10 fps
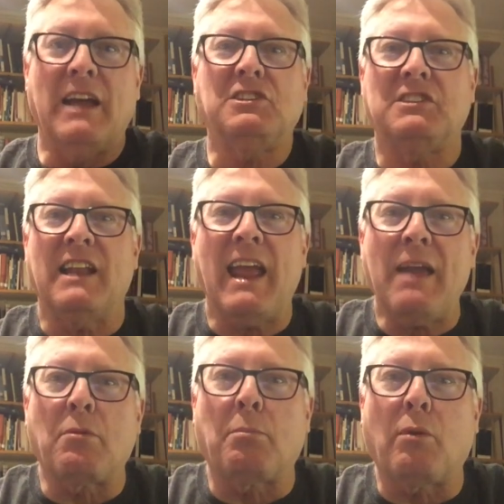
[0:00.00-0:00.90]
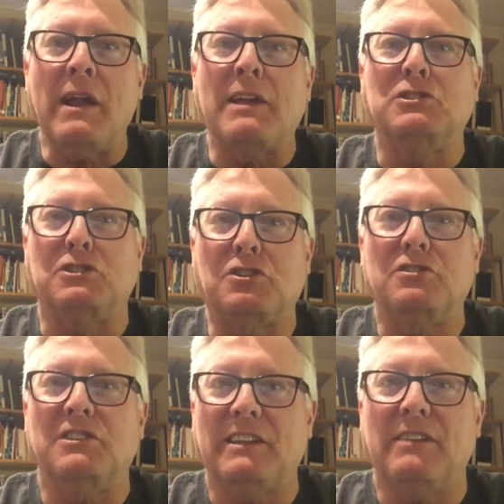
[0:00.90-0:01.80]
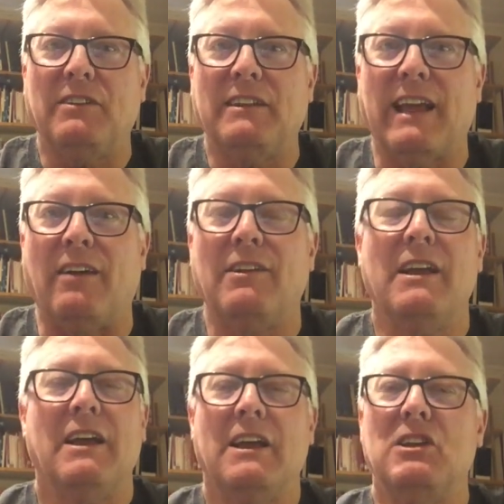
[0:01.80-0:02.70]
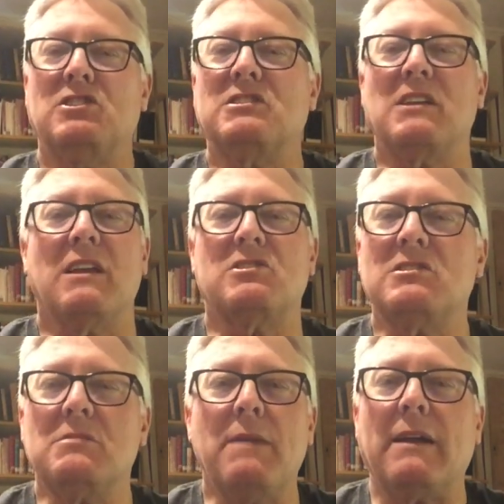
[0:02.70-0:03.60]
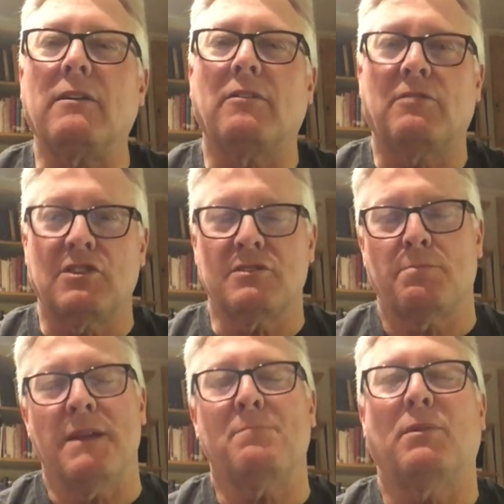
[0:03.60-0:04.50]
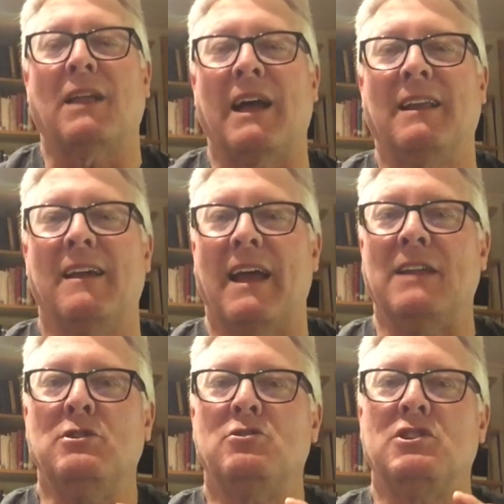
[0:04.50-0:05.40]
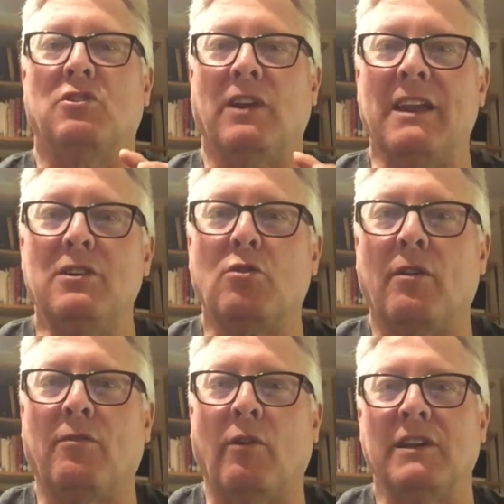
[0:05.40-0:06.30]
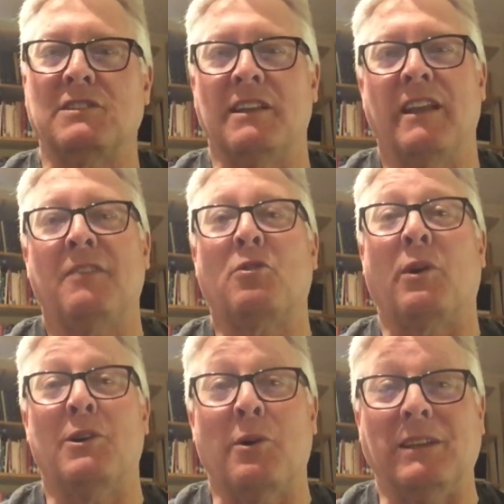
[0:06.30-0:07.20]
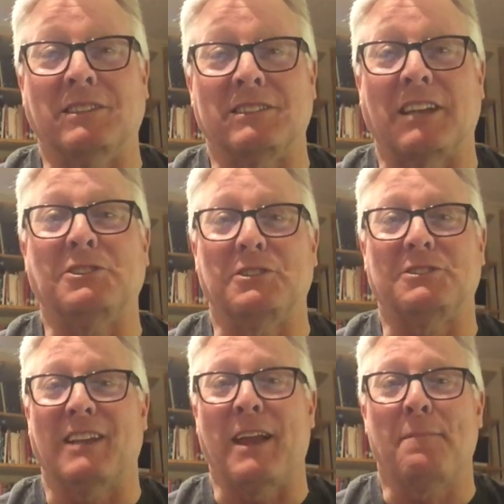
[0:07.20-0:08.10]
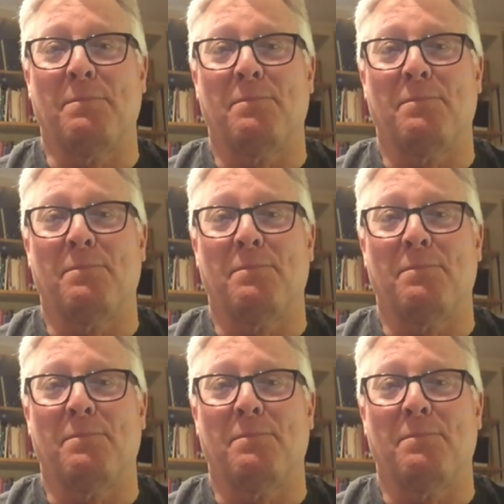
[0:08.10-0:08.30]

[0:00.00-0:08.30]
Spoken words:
And she said, hey, we're praying. Could you turn the TV down? It's just a matter of just being polite and using your indoor voice and indoor noises, I should say.